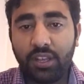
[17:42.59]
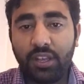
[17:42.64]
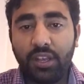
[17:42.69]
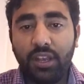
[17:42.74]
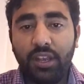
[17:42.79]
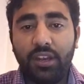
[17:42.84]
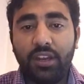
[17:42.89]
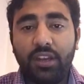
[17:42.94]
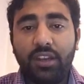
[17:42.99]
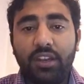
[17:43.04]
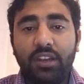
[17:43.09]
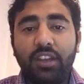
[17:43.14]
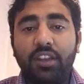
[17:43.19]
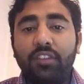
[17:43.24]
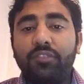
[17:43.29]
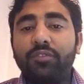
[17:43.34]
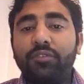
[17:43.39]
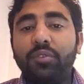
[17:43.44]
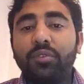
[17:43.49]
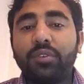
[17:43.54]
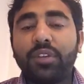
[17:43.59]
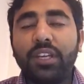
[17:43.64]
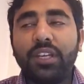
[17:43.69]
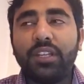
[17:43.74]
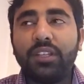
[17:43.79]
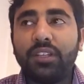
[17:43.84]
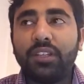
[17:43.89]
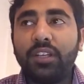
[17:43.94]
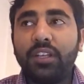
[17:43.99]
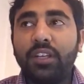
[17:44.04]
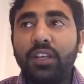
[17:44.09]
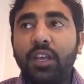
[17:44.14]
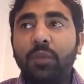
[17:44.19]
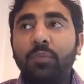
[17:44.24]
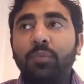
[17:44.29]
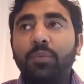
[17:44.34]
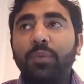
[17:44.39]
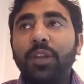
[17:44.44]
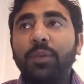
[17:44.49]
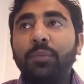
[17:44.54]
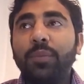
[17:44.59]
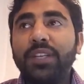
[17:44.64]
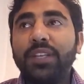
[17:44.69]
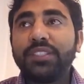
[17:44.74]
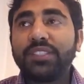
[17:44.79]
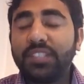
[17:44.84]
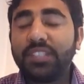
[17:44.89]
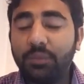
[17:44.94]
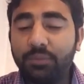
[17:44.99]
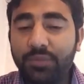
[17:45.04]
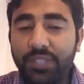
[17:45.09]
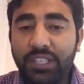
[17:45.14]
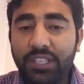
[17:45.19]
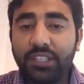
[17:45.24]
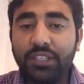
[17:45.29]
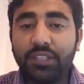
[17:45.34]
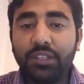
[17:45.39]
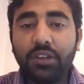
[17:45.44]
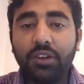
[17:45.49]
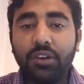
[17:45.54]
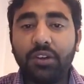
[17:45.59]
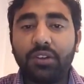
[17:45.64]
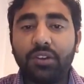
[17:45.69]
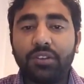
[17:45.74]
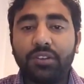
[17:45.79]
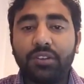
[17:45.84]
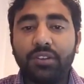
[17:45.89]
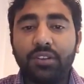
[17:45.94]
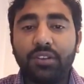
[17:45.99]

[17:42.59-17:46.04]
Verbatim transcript: And if you can implement something in your